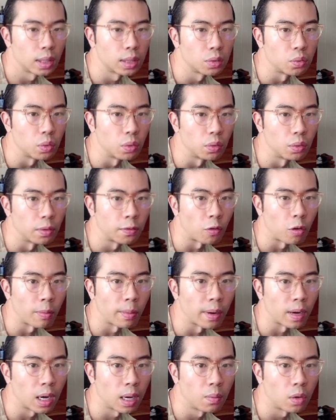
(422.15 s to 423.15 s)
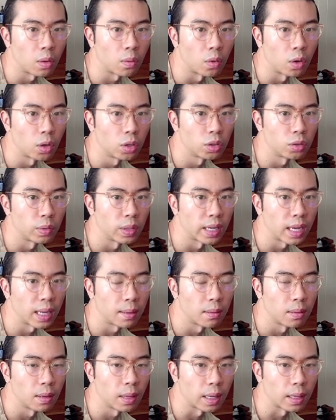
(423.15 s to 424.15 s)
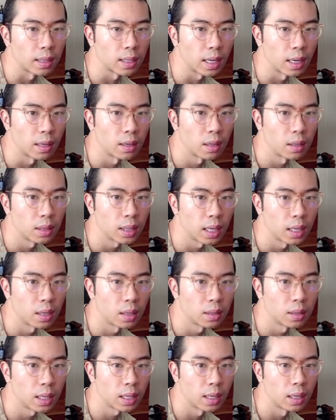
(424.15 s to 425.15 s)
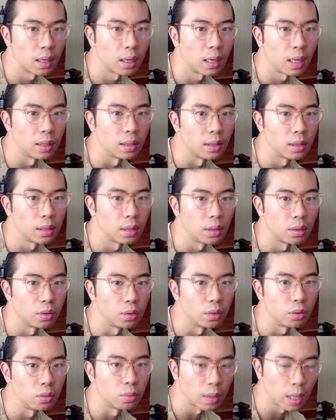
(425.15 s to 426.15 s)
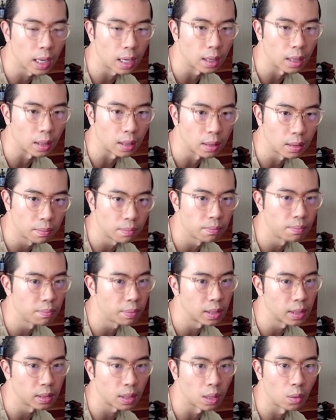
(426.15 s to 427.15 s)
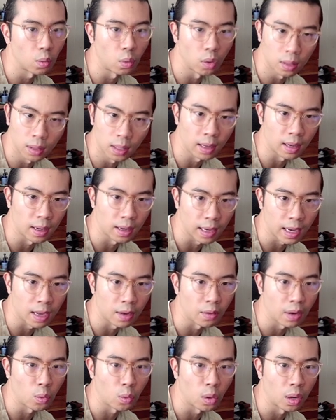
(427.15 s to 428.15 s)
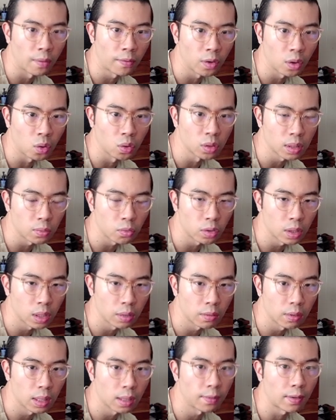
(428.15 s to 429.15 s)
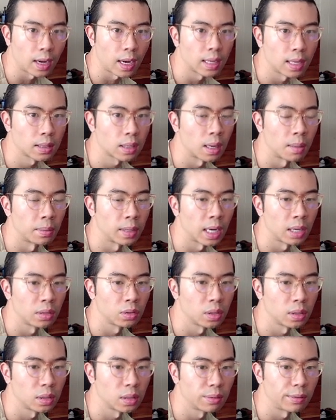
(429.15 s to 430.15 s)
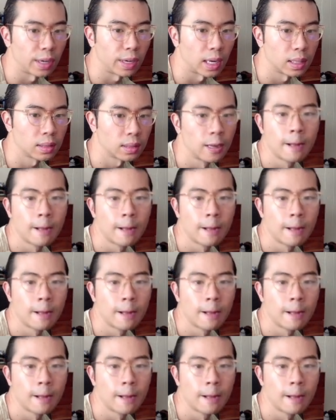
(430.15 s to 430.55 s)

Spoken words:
As we were forming upward wedge, we get like tighter and tighter and tighter until you kind of basically, like again, right, whatever goes up really, really fast, come down just as fast.